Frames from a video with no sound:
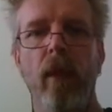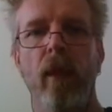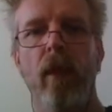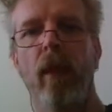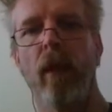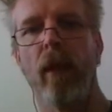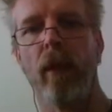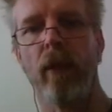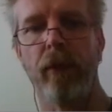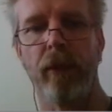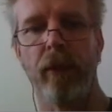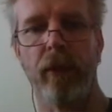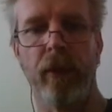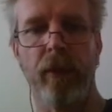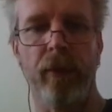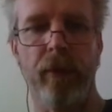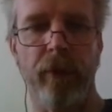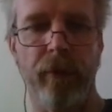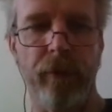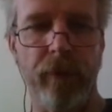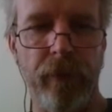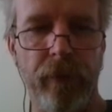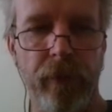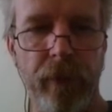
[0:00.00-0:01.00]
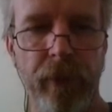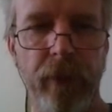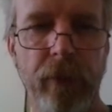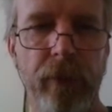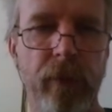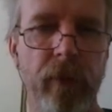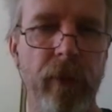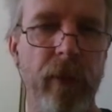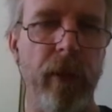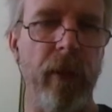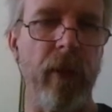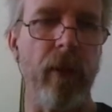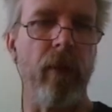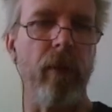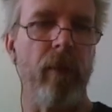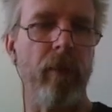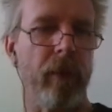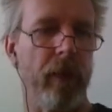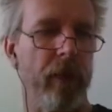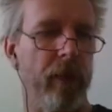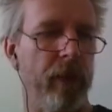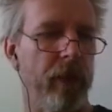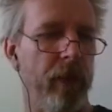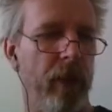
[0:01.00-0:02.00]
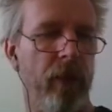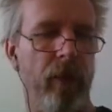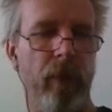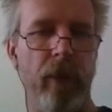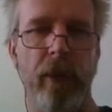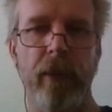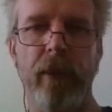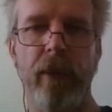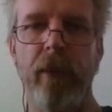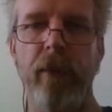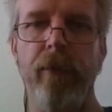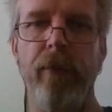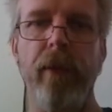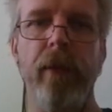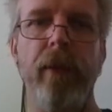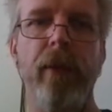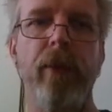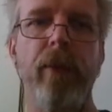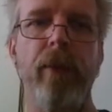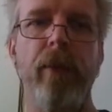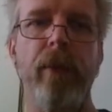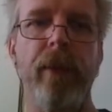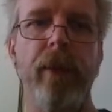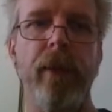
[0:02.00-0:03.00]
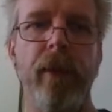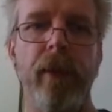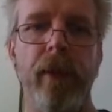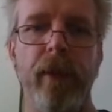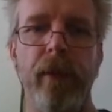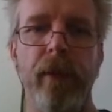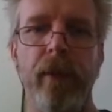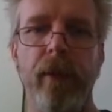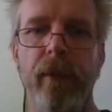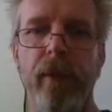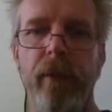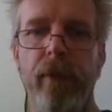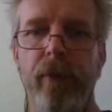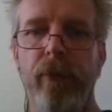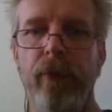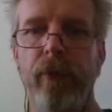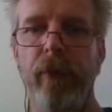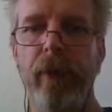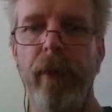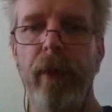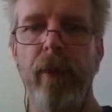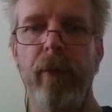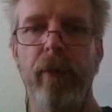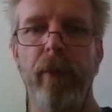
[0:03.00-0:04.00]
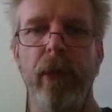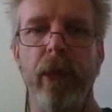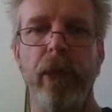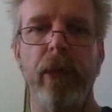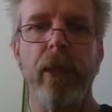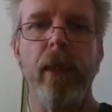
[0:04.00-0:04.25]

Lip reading: I'll settle for this for now, because otherwise this video will take 3 hours.